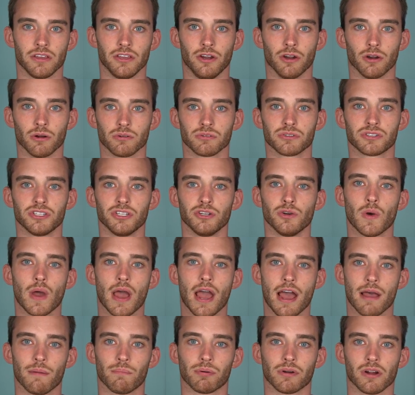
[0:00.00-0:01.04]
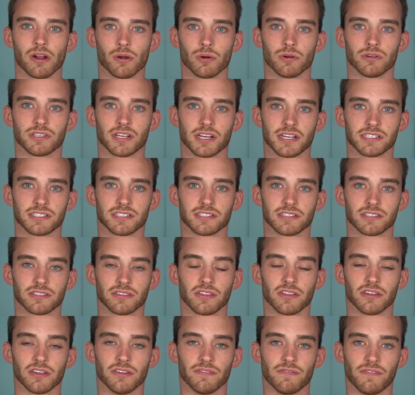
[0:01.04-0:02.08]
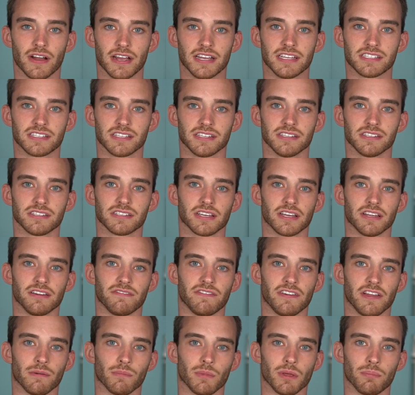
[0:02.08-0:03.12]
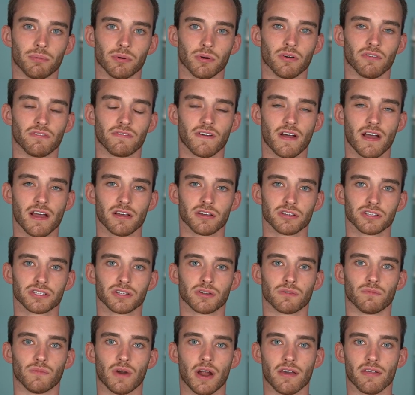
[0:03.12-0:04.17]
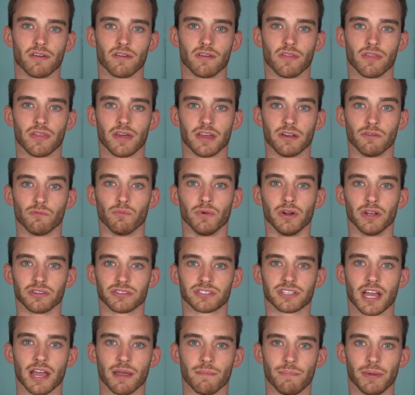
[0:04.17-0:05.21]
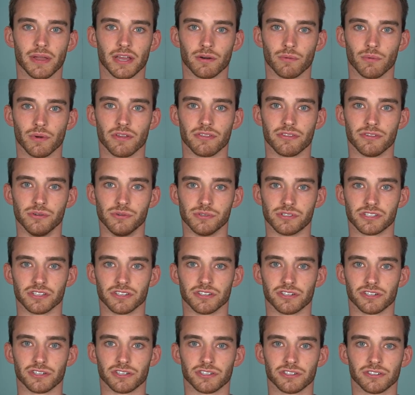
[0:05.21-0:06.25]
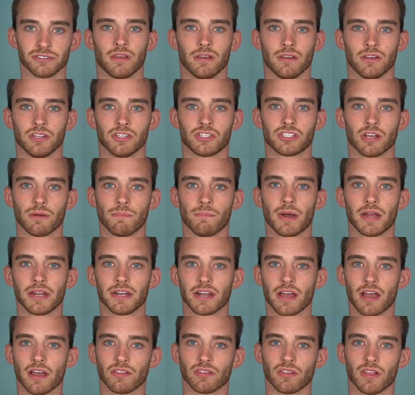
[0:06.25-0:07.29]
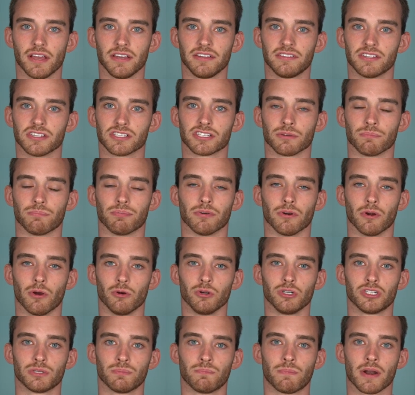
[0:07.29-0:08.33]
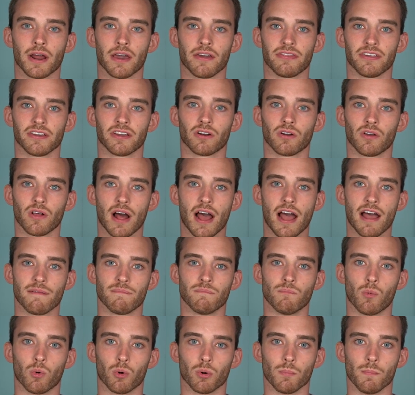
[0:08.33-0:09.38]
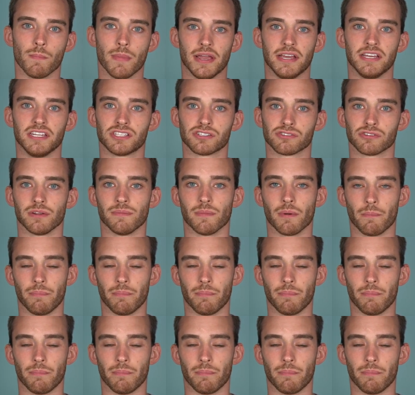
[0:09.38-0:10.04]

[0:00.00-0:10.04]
Eero's new app prioritizes the devices and family profiles rather than real-time bandwidth usage. Some might not like this approach, but I think it'll have more mainstream